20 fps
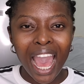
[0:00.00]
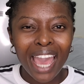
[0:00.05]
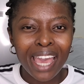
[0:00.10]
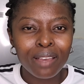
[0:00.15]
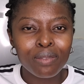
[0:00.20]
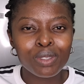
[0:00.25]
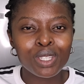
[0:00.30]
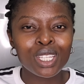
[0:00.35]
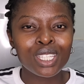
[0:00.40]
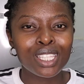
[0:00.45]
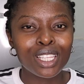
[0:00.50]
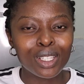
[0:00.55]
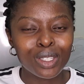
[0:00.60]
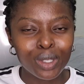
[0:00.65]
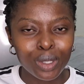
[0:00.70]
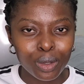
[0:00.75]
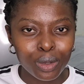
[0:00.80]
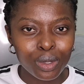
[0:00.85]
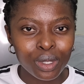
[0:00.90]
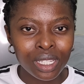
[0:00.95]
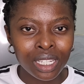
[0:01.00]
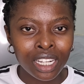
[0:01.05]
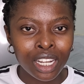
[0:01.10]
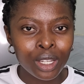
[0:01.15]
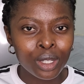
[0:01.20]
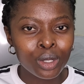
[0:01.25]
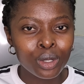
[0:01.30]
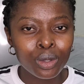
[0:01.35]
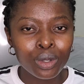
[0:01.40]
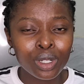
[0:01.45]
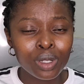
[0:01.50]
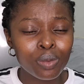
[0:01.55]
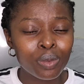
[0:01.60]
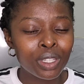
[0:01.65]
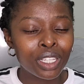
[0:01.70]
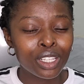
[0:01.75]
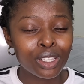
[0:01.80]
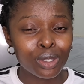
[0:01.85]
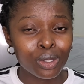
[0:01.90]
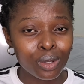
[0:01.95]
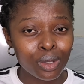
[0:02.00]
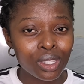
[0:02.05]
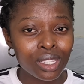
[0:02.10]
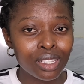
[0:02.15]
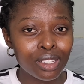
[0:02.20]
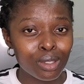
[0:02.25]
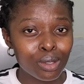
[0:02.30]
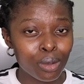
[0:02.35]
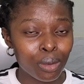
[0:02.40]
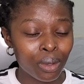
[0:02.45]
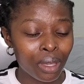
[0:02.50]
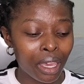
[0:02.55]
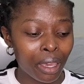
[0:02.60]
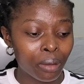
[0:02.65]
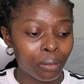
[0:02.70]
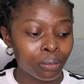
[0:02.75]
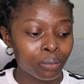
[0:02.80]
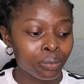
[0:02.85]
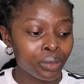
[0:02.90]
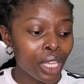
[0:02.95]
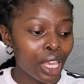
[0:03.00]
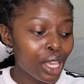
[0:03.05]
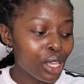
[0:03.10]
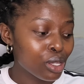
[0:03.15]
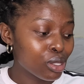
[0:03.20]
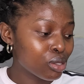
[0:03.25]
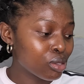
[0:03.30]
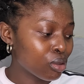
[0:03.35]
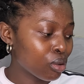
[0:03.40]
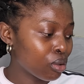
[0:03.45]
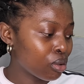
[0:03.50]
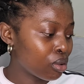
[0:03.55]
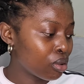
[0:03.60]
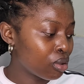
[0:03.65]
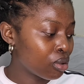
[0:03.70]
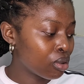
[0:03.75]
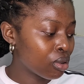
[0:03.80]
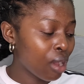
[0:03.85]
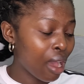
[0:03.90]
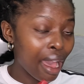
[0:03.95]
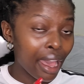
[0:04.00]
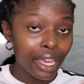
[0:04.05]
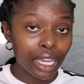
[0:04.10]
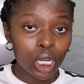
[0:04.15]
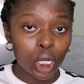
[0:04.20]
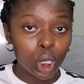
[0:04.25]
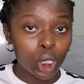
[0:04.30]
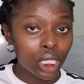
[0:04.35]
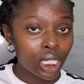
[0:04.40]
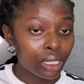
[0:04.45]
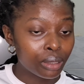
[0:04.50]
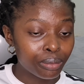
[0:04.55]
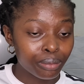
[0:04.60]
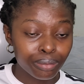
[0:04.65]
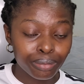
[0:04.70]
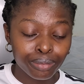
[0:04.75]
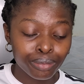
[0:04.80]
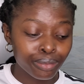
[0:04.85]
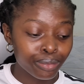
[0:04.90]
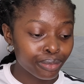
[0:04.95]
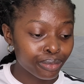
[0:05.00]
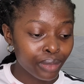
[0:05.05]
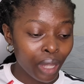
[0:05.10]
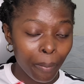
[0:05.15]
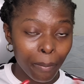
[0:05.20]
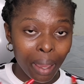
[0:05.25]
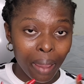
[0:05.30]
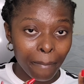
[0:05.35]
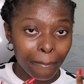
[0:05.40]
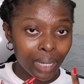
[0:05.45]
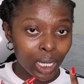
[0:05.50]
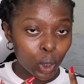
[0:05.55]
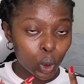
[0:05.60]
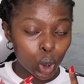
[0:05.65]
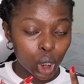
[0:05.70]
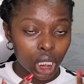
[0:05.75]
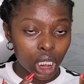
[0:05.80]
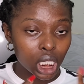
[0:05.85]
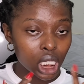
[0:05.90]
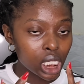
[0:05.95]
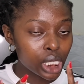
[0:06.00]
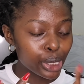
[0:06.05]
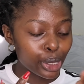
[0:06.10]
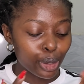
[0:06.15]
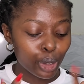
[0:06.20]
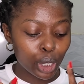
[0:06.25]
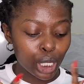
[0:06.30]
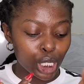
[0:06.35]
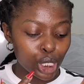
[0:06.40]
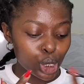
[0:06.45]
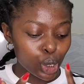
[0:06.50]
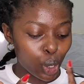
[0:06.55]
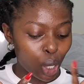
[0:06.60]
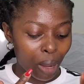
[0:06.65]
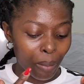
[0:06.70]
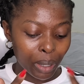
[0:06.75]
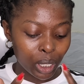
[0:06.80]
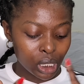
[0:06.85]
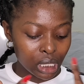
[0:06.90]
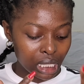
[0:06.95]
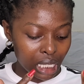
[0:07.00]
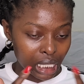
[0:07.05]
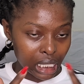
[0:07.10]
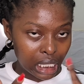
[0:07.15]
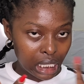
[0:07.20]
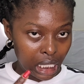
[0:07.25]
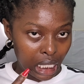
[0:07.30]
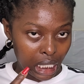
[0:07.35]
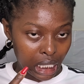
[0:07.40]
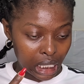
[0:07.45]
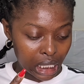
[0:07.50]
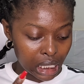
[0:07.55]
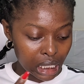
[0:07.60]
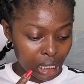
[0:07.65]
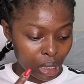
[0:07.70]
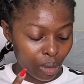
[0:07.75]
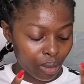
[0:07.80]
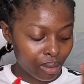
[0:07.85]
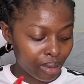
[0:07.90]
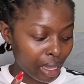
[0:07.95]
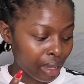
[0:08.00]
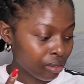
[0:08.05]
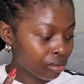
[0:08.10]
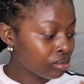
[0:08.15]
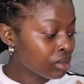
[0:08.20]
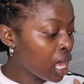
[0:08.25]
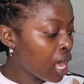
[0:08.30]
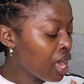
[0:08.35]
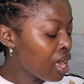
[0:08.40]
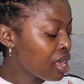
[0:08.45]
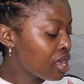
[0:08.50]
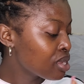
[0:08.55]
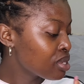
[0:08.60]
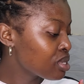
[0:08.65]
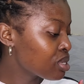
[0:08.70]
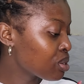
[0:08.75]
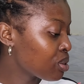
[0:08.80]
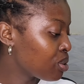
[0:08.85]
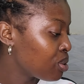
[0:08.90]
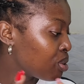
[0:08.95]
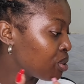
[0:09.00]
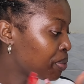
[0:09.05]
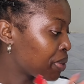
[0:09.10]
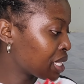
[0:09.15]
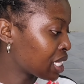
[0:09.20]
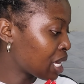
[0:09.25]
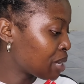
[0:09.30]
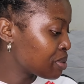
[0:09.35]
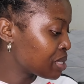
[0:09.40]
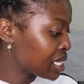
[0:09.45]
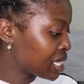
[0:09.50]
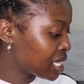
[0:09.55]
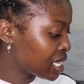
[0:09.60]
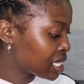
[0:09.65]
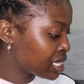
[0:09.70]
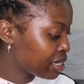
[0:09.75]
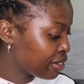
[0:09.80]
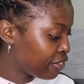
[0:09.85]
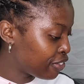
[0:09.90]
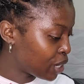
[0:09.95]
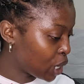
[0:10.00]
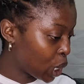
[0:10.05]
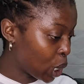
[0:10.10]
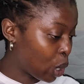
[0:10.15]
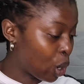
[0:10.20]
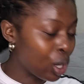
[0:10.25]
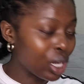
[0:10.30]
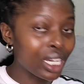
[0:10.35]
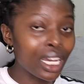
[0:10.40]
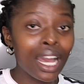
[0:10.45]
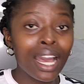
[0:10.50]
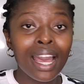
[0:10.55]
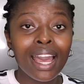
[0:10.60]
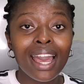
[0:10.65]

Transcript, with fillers: I am just exhausted. I know what being exhausted is okay. So I ain't gonna, mm, my mouth is not gonna talk about such things, okay? So, welcome to this vlog.